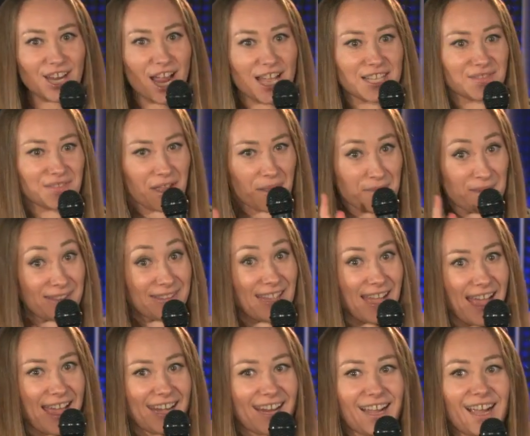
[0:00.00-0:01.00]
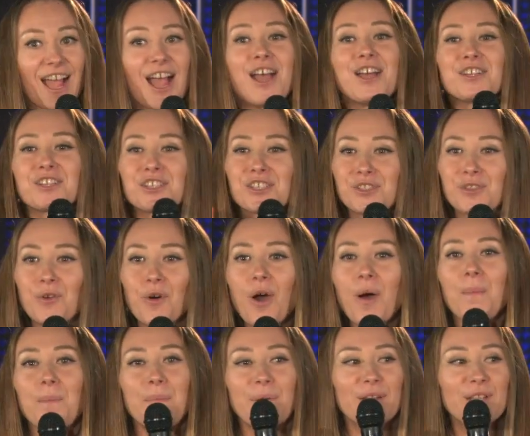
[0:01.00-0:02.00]
joy. Just
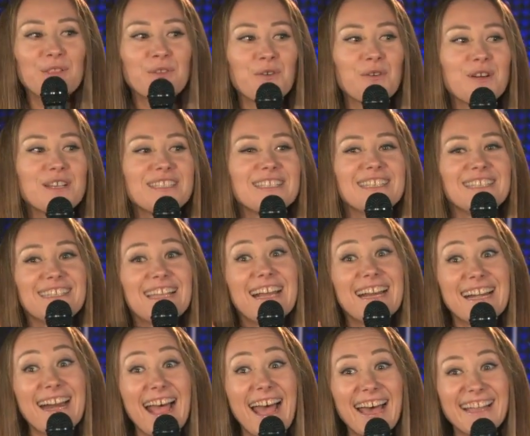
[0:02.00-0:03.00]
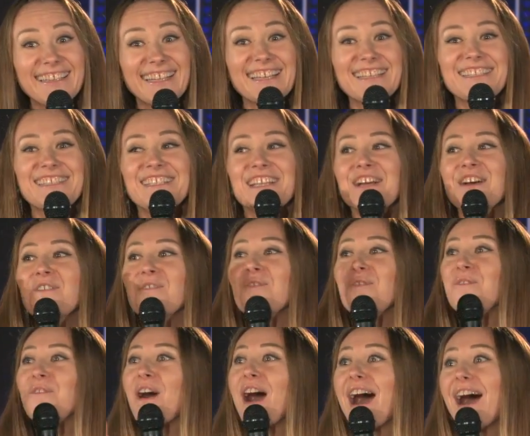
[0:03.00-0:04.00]
write, please write
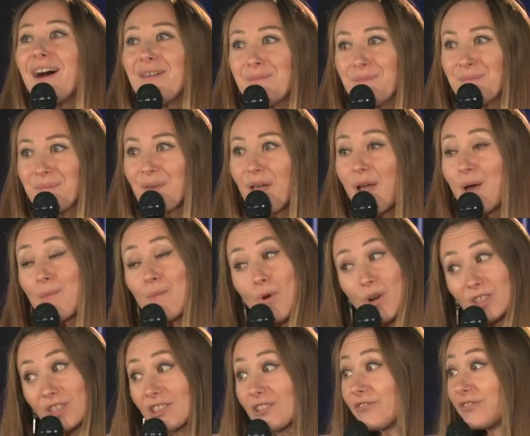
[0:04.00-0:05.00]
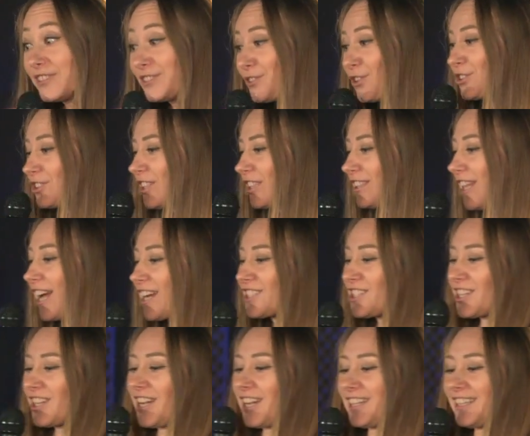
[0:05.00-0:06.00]
what brings happiness
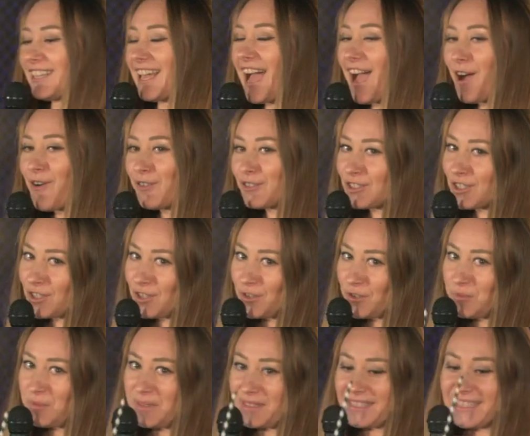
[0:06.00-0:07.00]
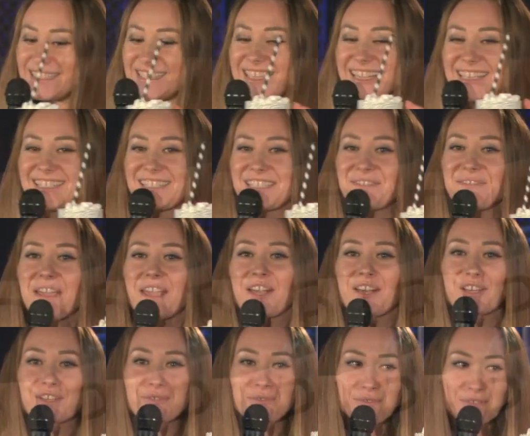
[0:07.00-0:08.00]
to you.
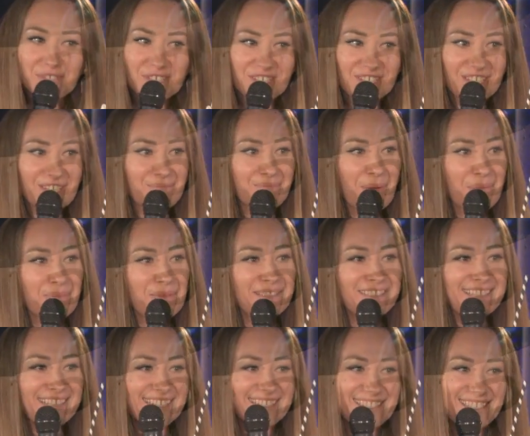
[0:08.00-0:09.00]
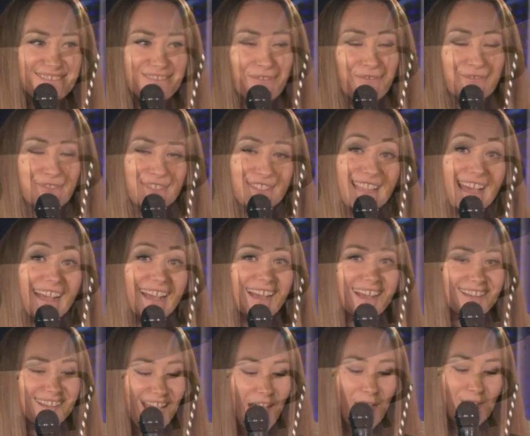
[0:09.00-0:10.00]
Or you
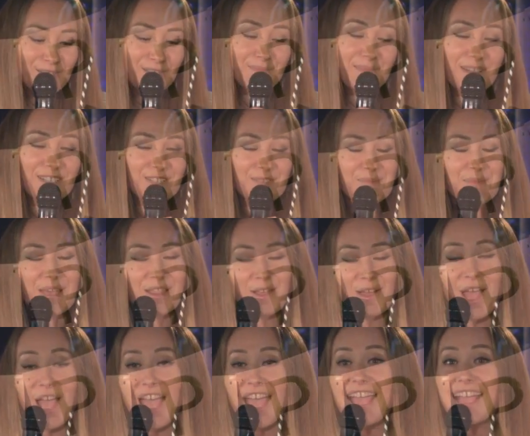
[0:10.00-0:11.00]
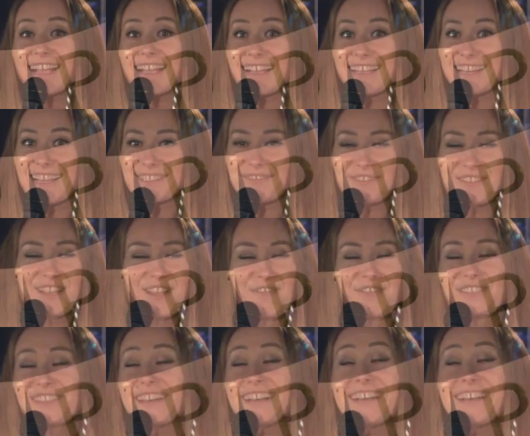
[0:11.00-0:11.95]
like, as me, like to